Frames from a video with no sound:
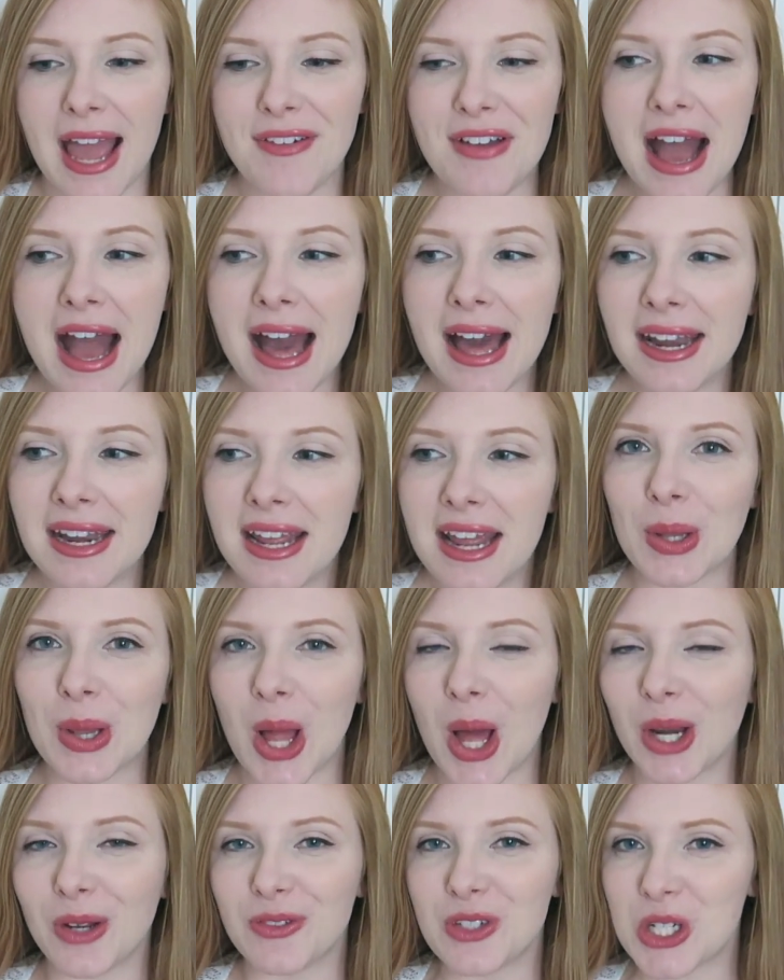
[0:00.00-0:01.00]
I've had a
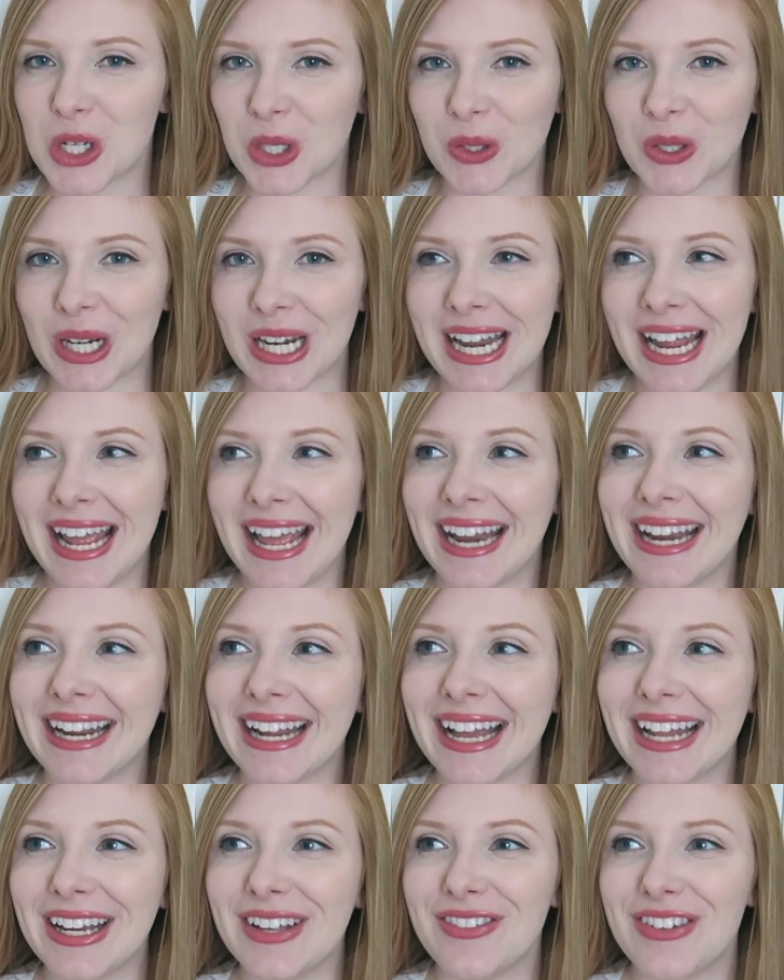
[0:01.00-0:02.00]
lot of children and I
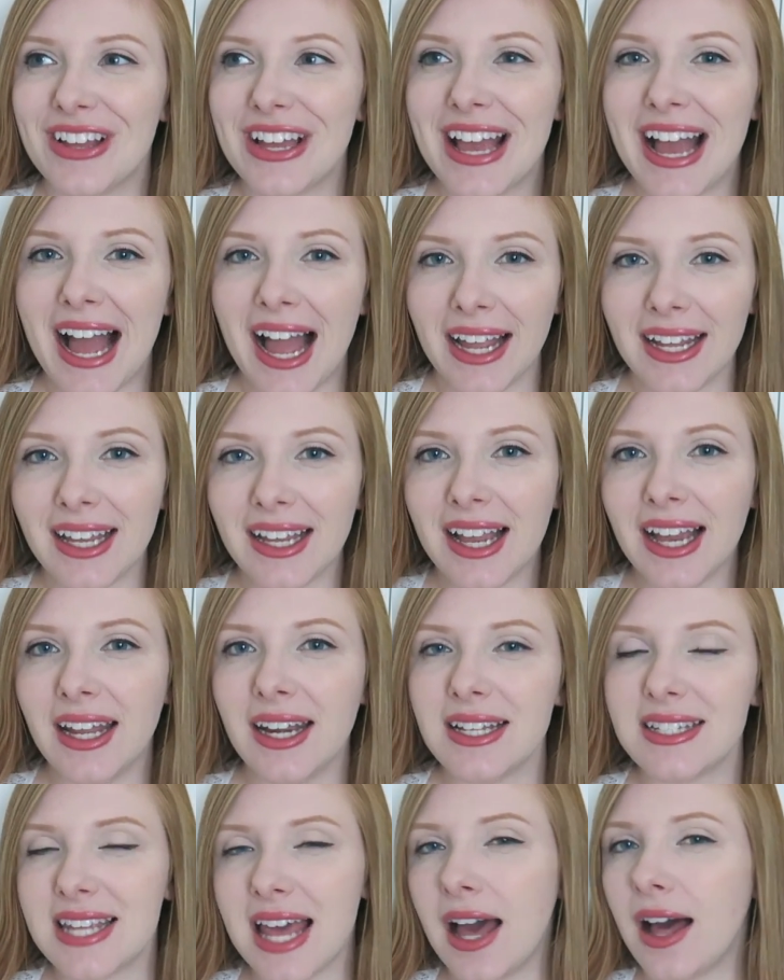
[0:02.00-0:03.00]
kind of I could
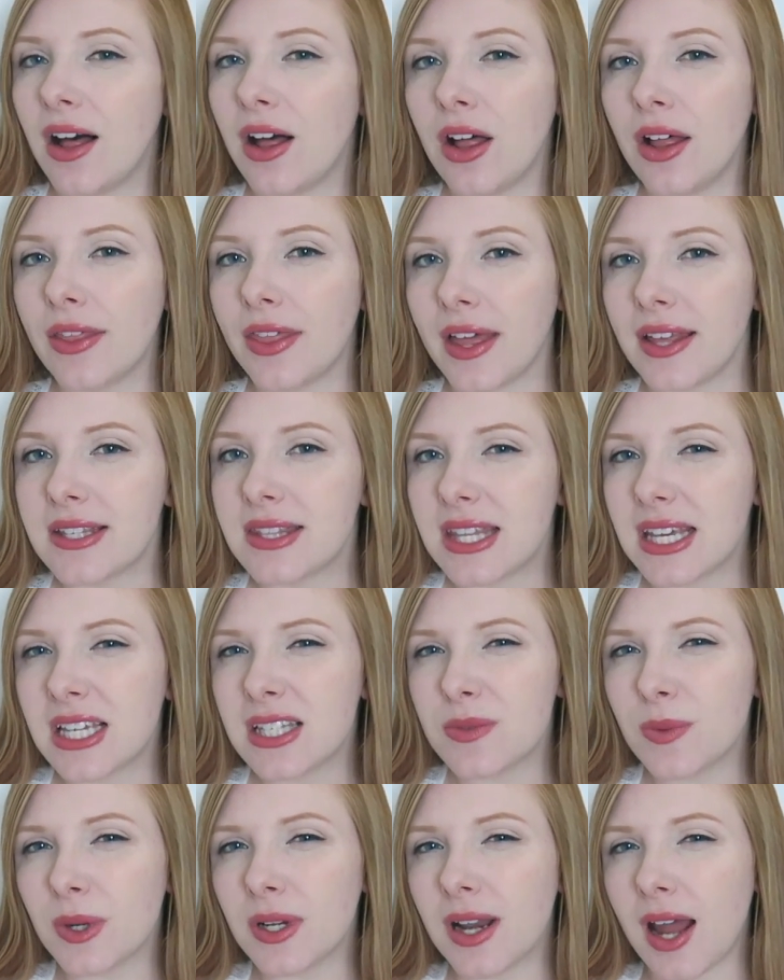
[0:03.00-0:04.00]
kind of tell that
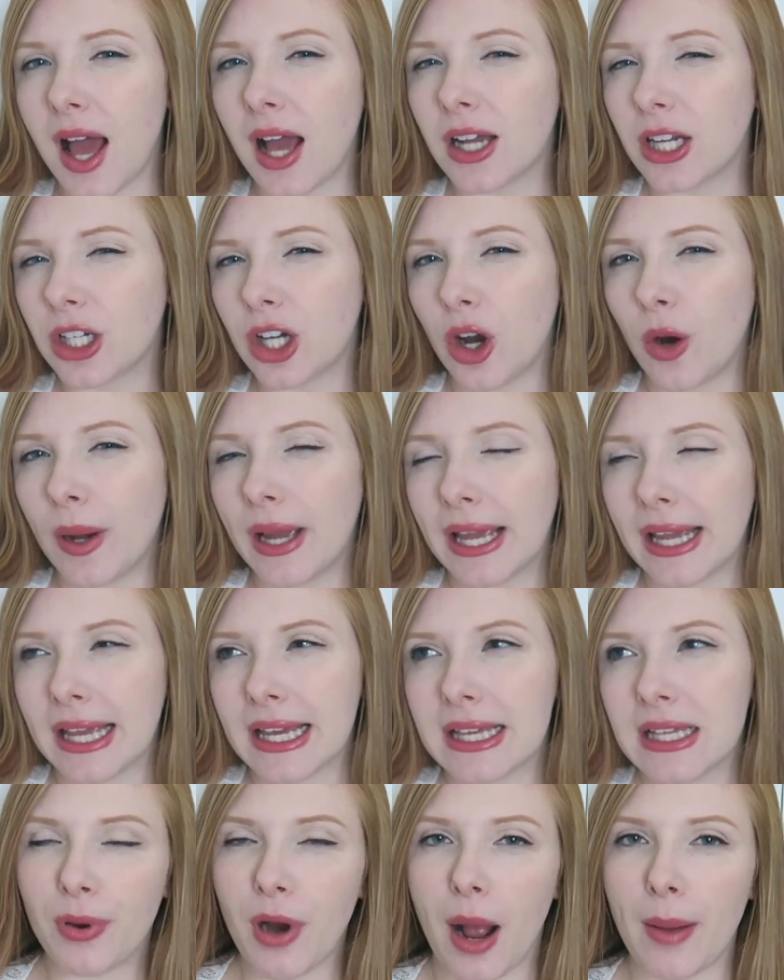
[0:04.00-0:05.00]
things were not
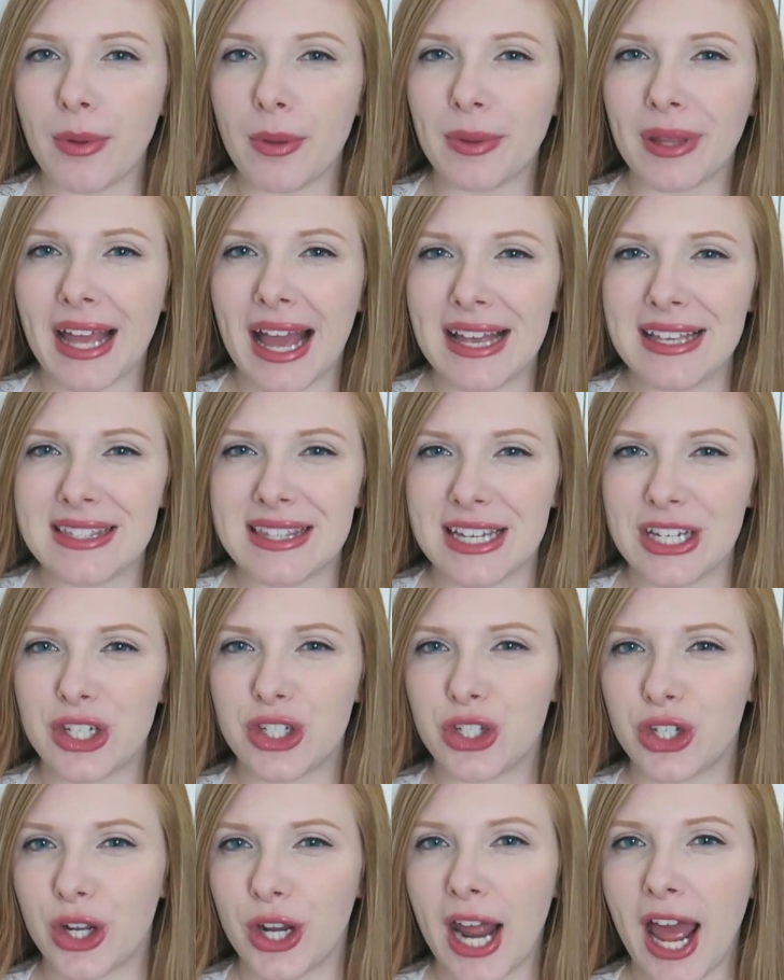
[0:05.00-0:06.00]
going probably as they
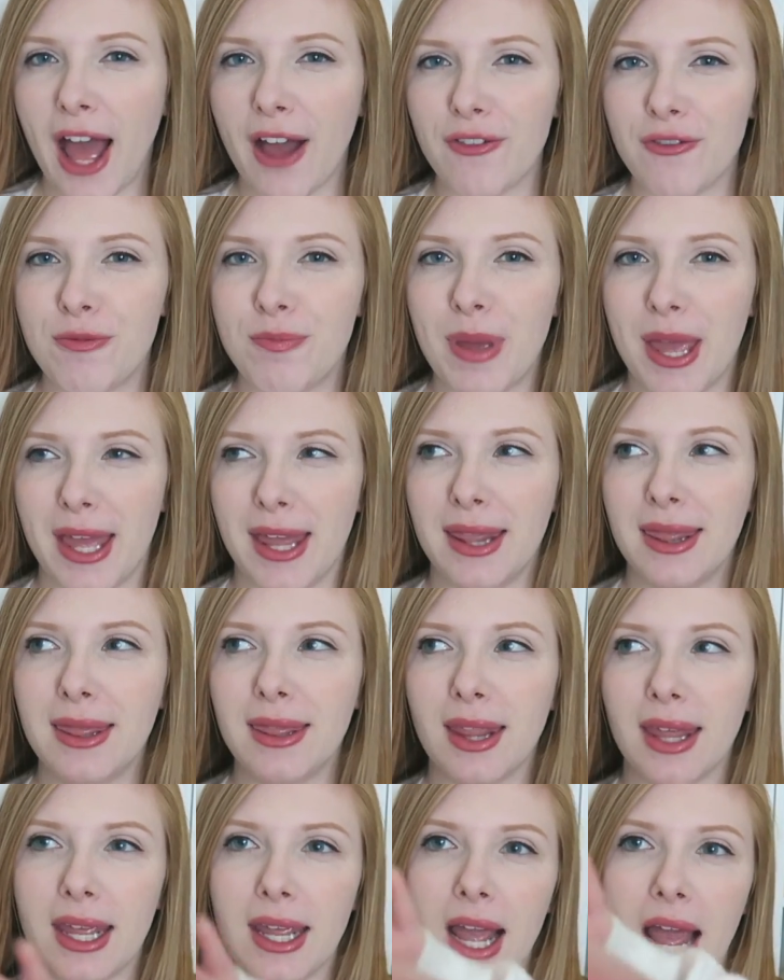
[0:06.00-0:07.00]
should have
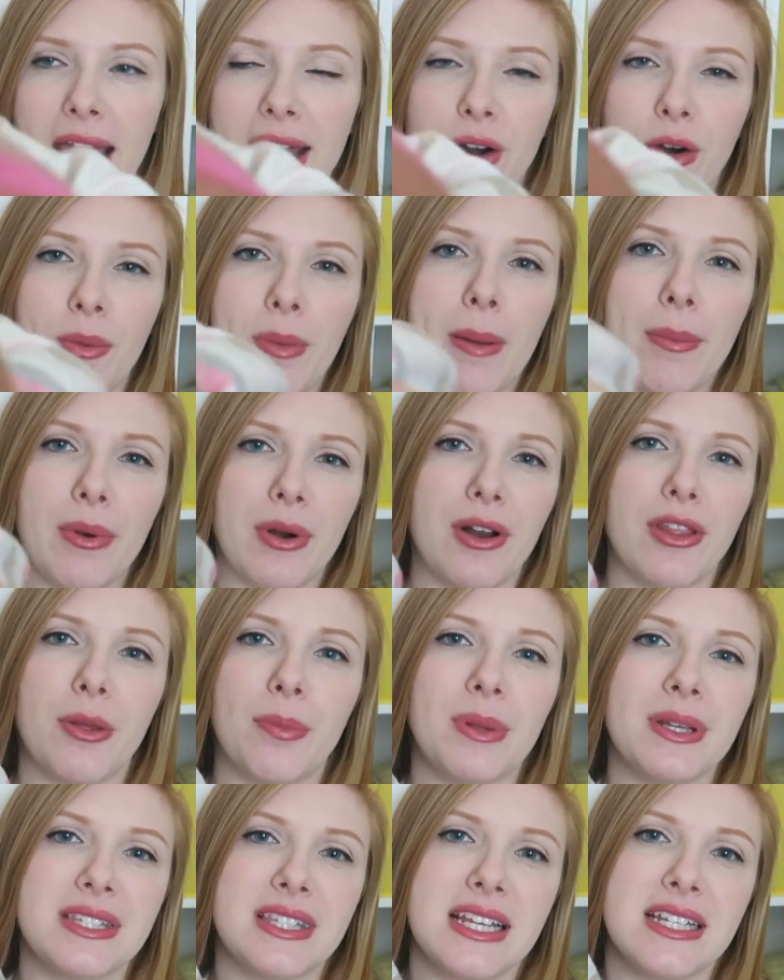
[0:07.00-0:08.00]
been. Like I don't remember the
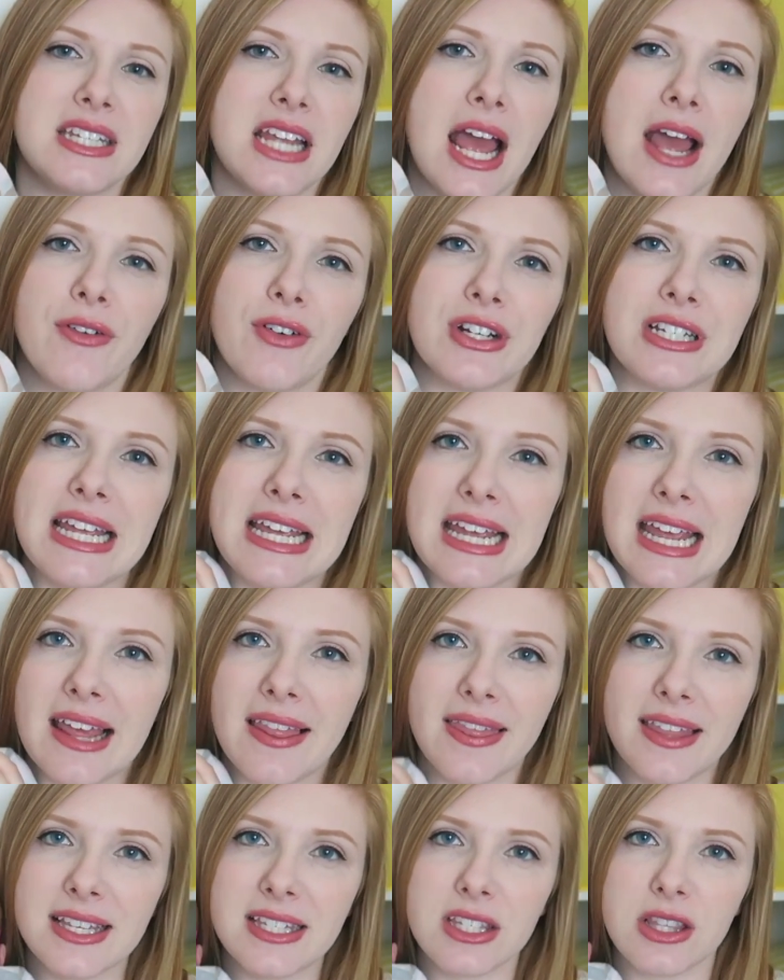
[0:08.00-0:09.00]
placenta ever
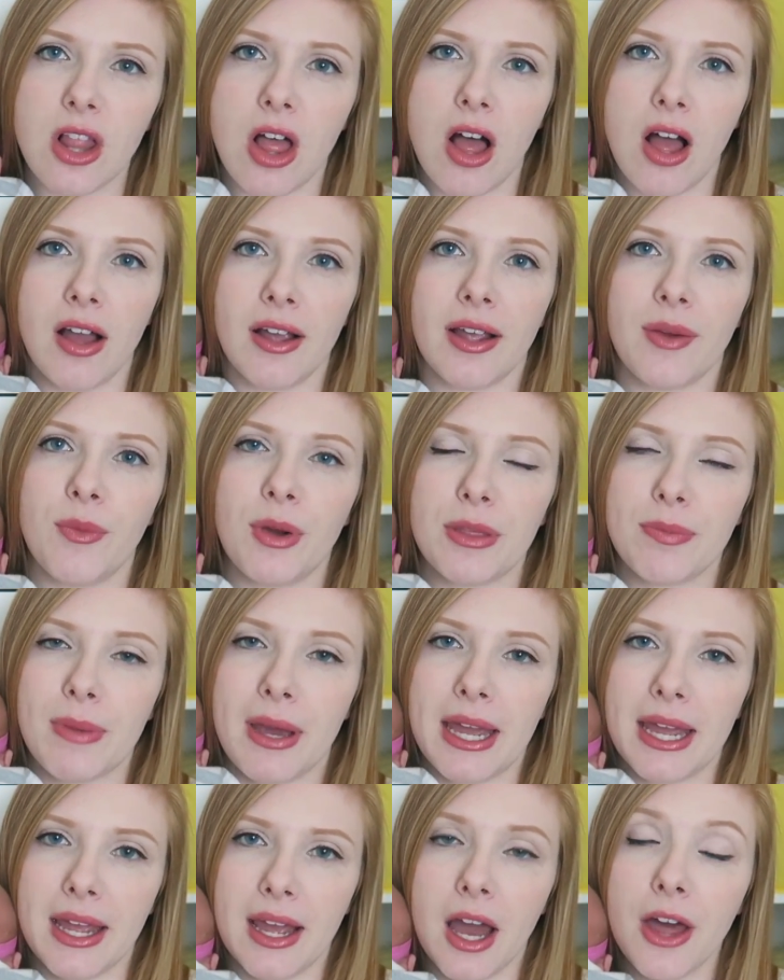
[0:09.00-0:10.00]
taking this long with
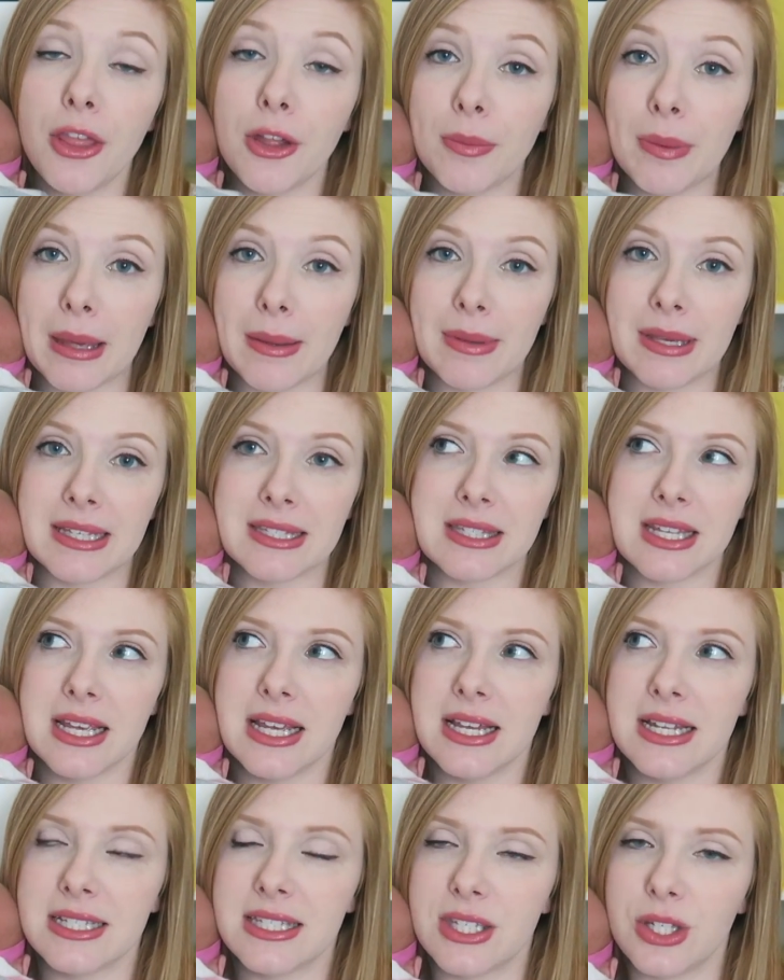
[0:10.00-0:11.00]
my other babies
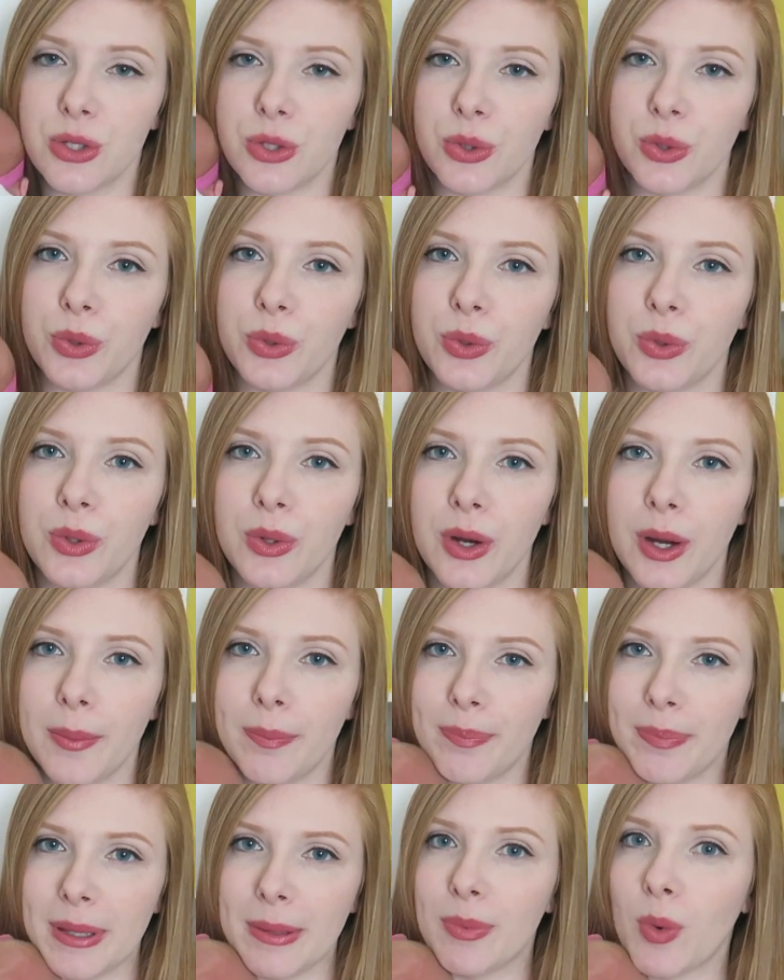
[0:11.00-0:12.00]
to
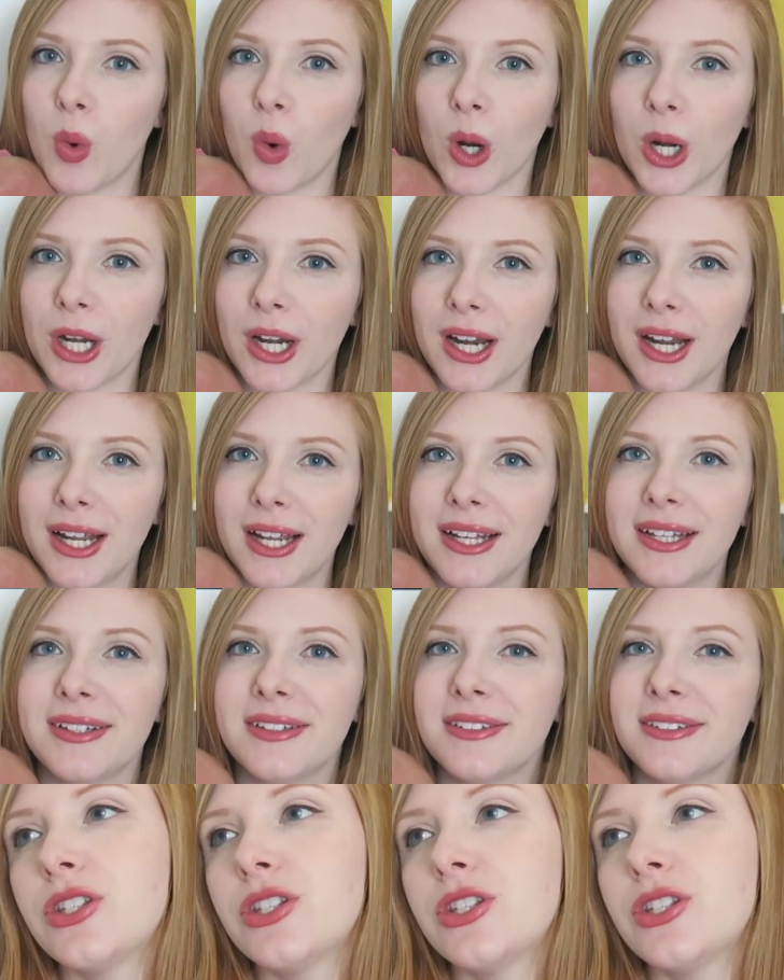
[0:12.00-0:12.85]
be born.